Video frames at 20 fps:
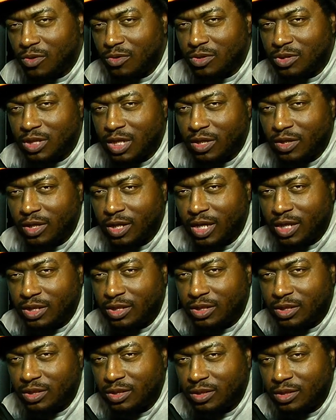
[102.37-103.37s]

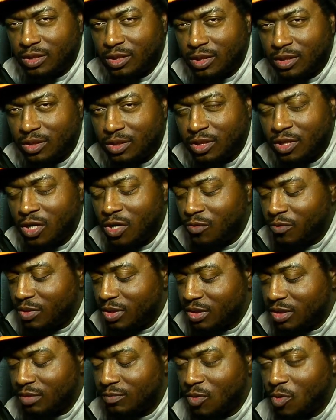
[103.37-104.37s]
segregation,
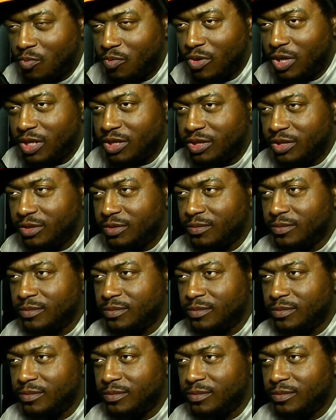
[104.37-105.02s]
terrorism, oppression.